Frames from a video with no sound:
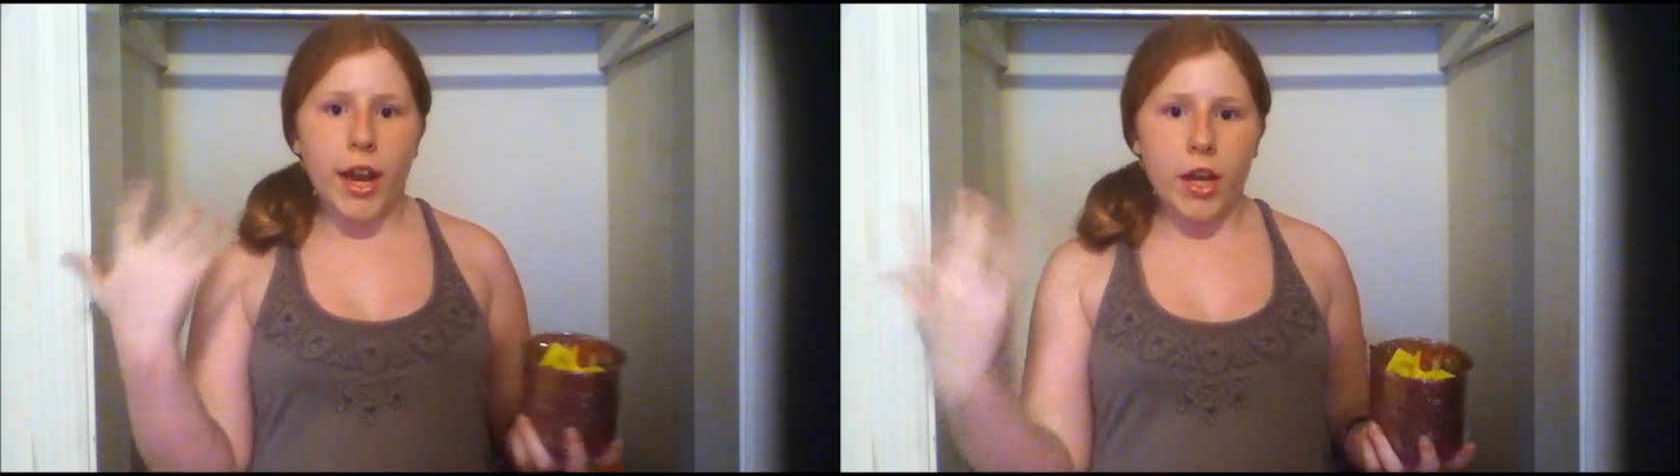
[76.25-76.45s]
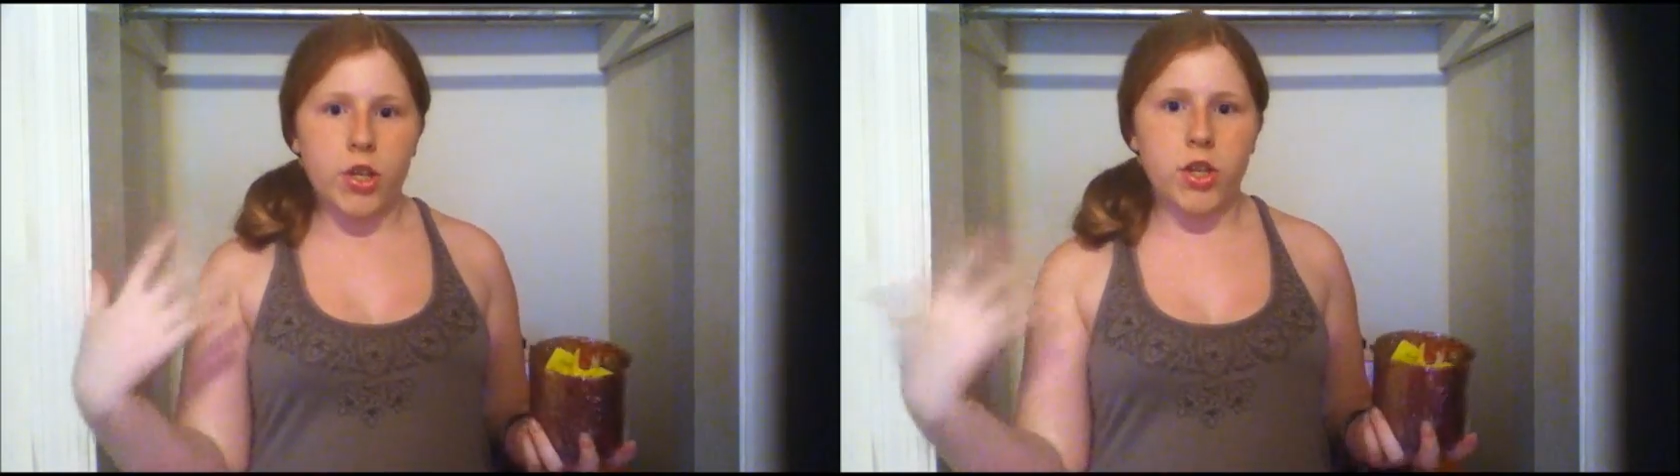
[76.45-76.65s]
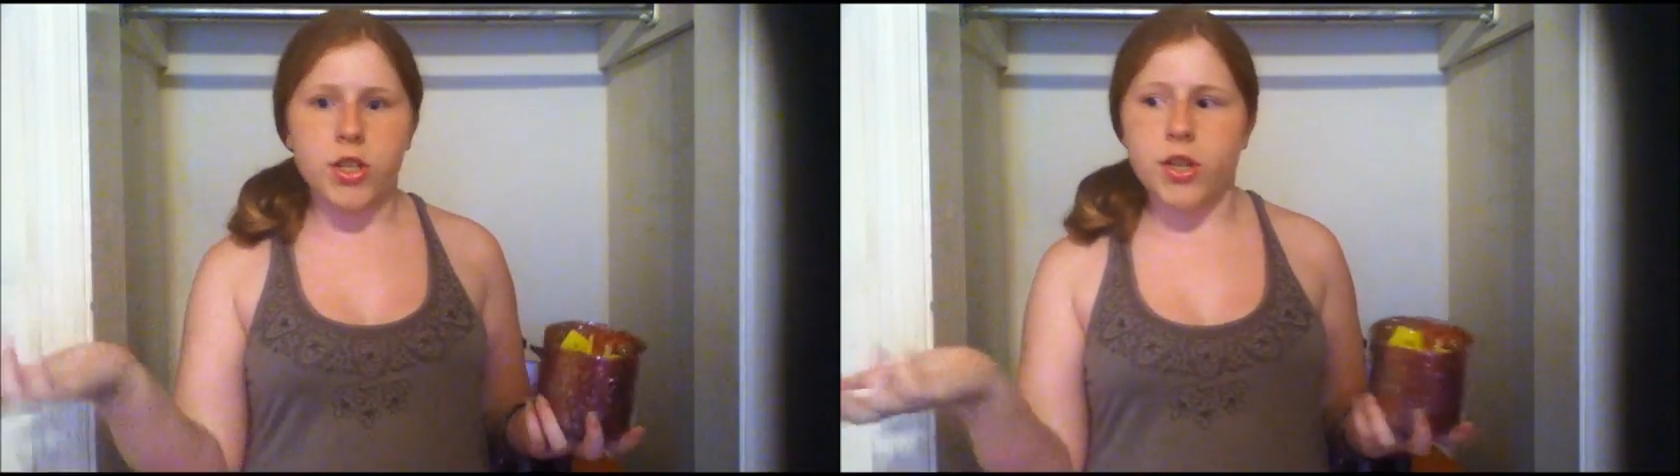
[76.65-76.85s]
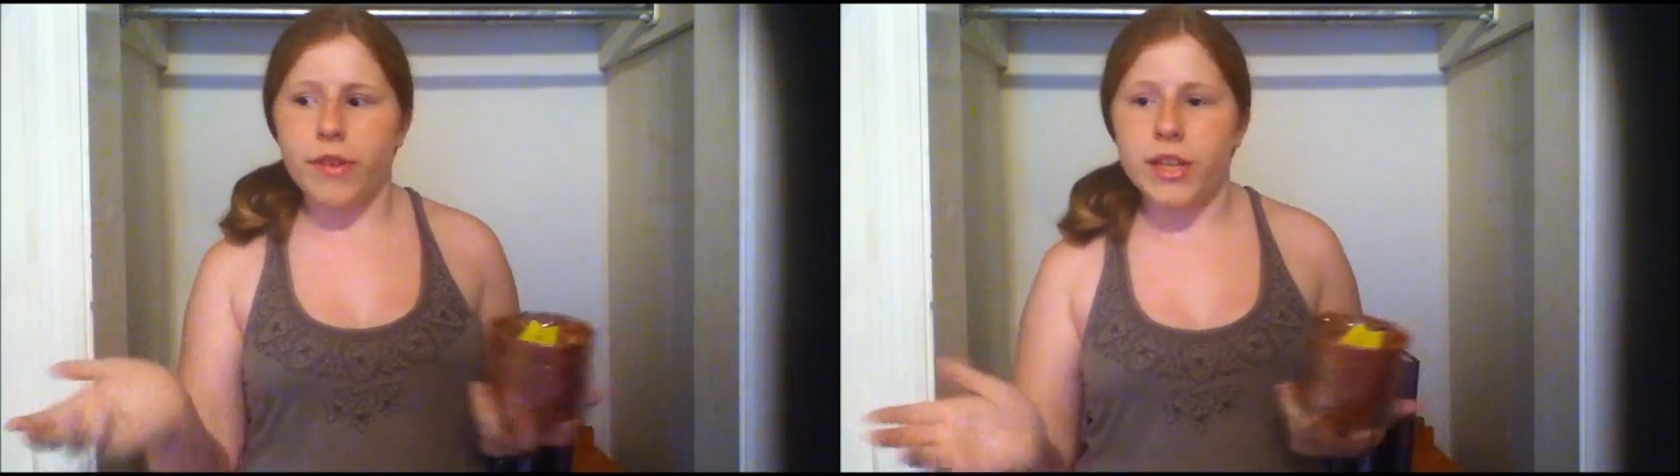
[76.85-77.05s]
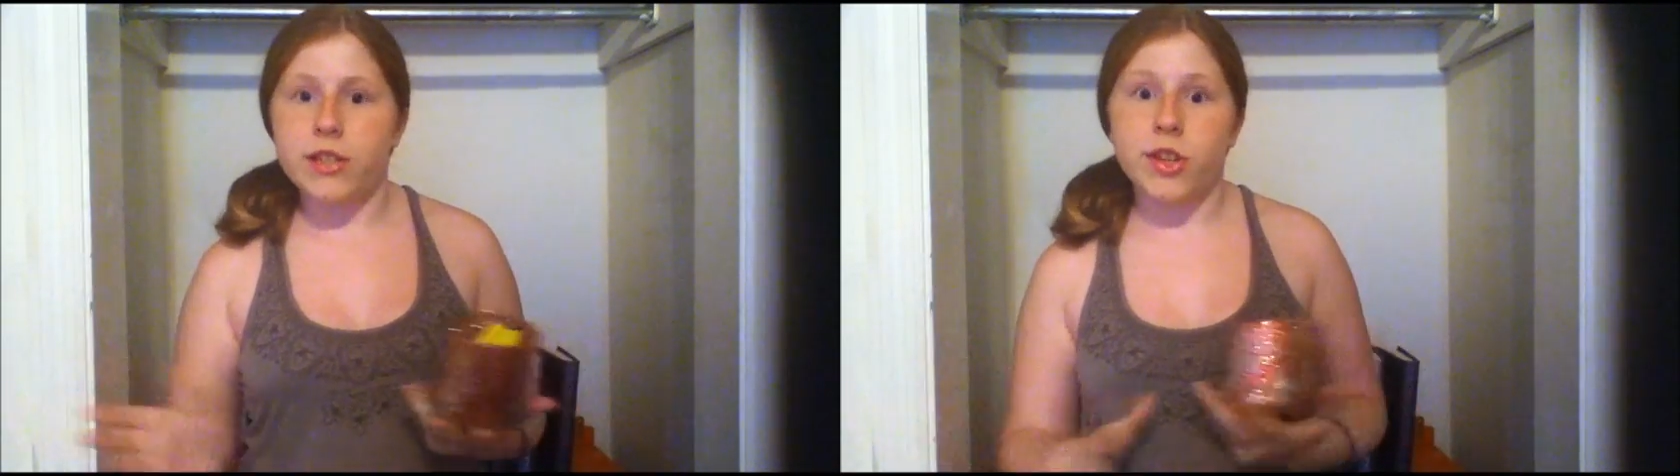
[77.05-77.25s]
characters to
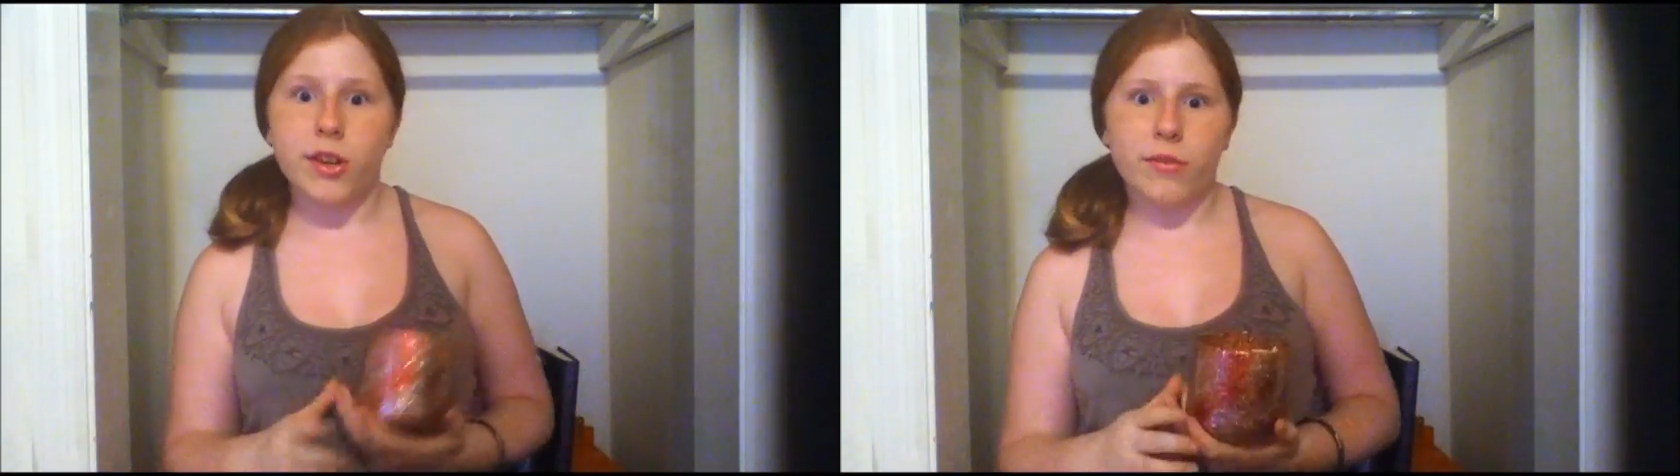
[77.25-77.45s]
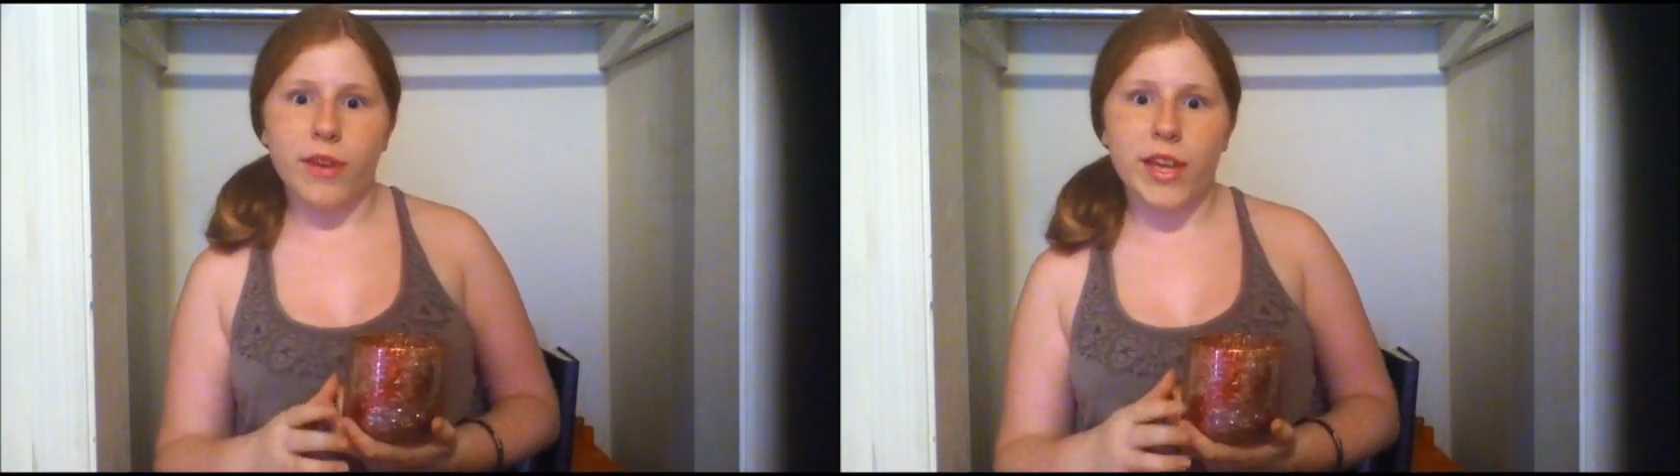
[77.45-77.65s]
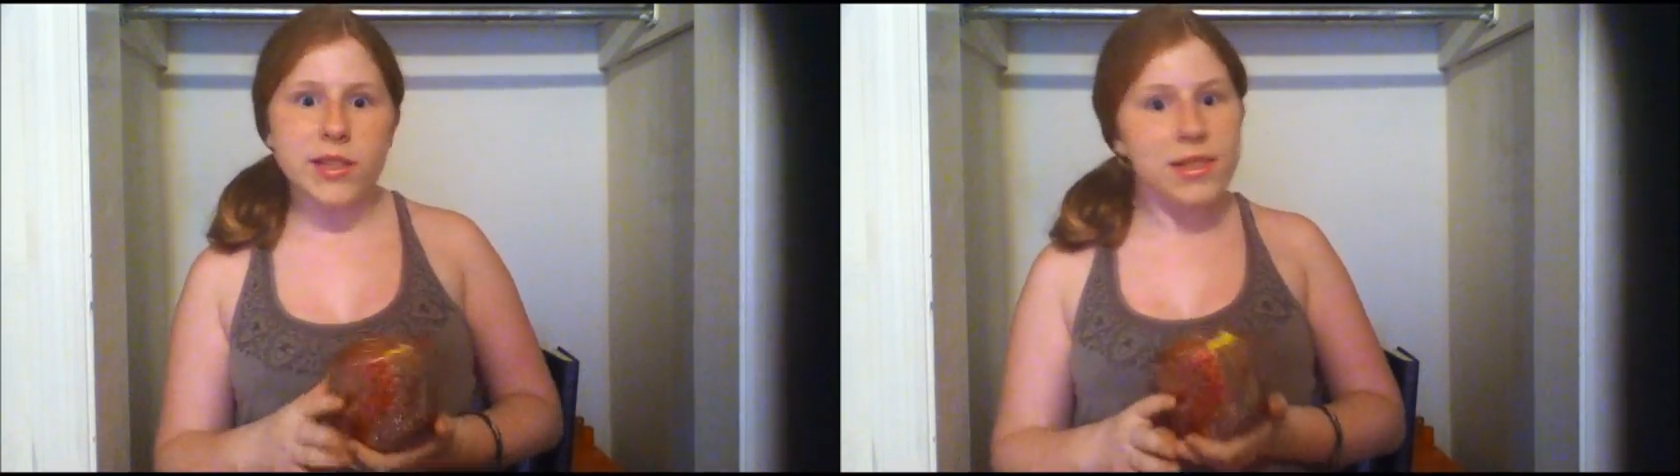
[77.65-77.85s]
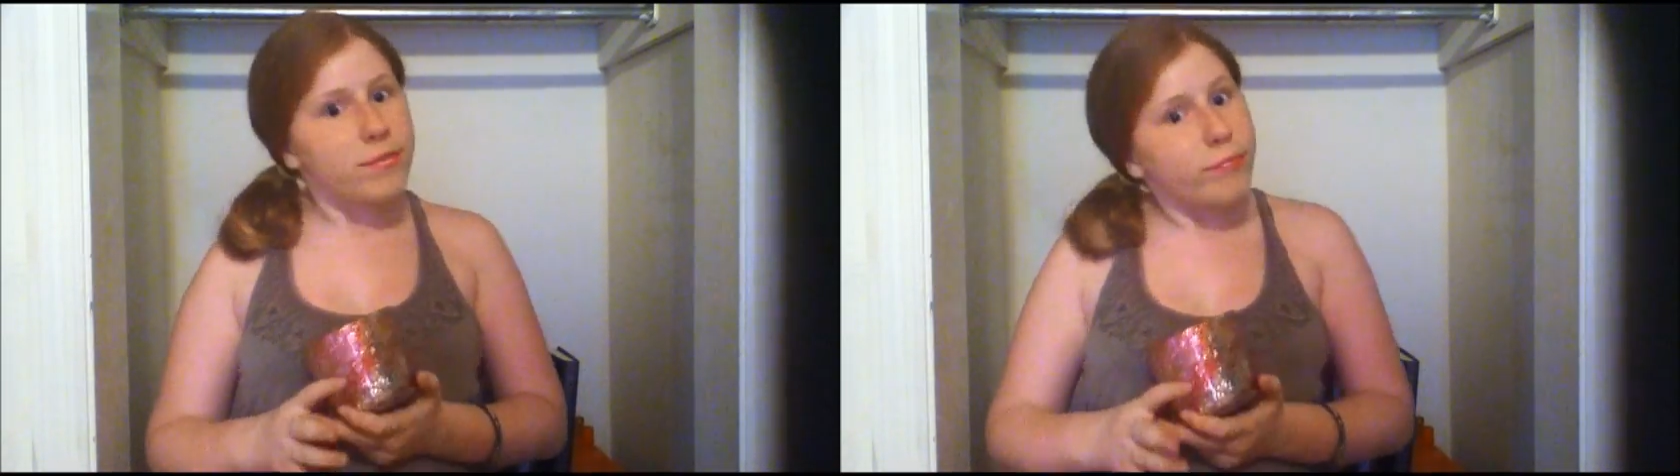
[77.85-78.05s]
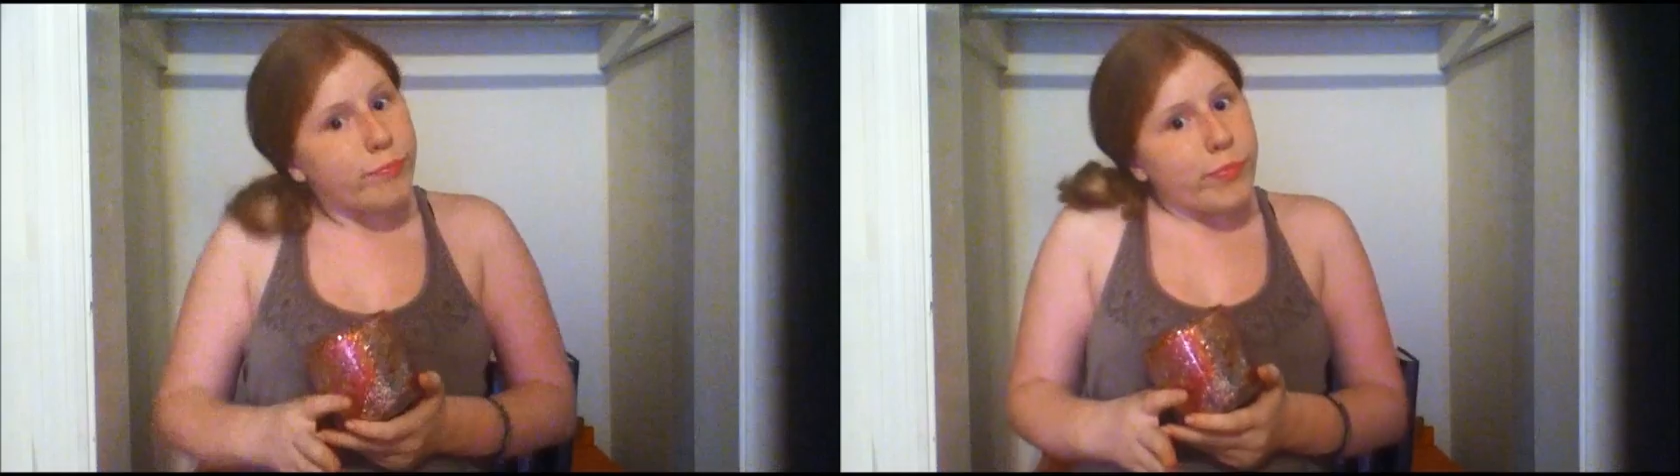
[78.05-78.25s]
face certain fates